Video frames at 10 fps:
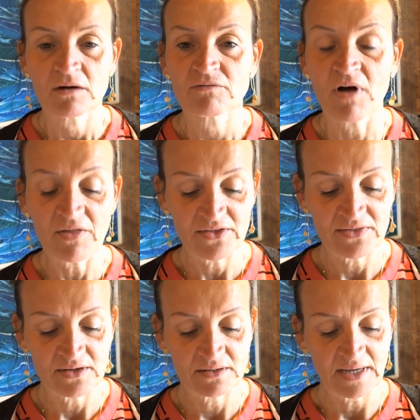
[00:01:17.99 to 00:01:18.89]
Rather
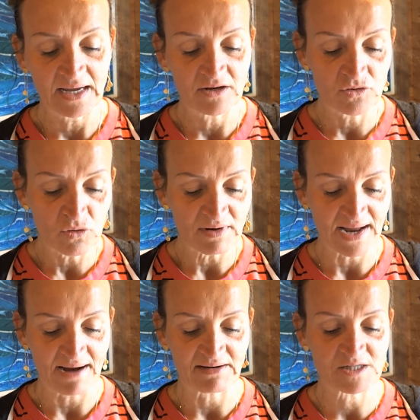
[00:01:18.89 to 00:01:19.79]
than ignoring
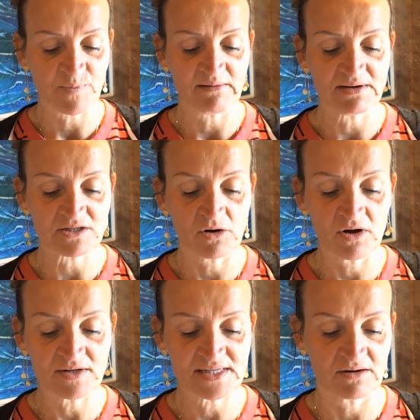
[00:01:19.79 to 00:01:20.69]
our experience or
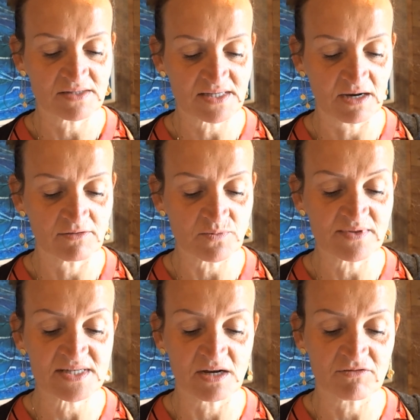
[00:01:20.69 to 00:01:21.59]
hurting ourselves with
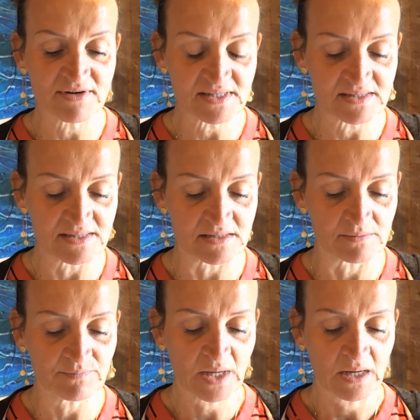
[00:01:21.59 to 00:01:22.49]

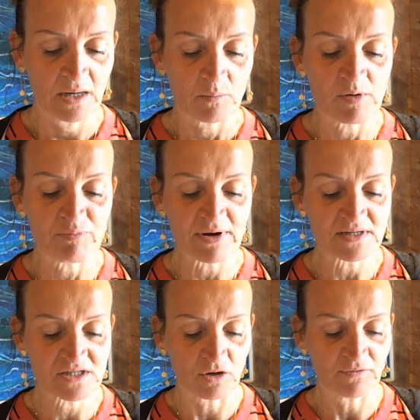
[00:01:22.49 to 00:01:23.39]
self-criticism, we bring a
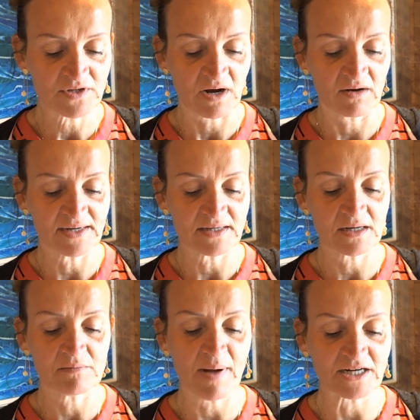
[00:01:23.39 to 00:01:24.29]
soft, kind and
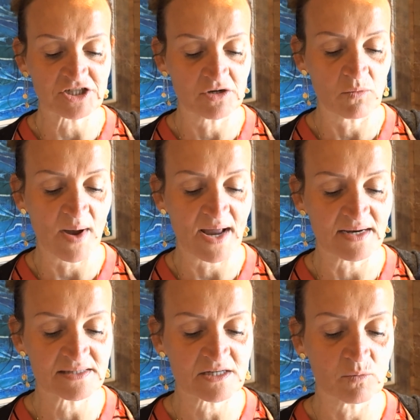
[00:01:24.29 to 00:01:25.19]
compassionate
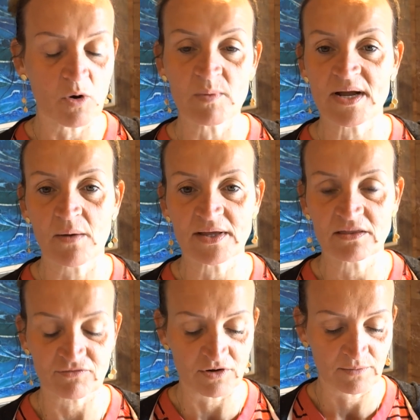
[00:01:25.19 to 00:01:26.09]
awareness to what we're going
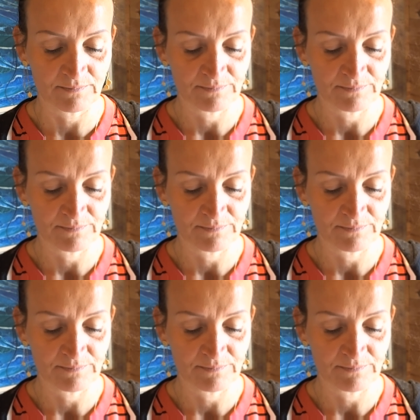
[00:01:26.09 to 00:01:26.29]
through.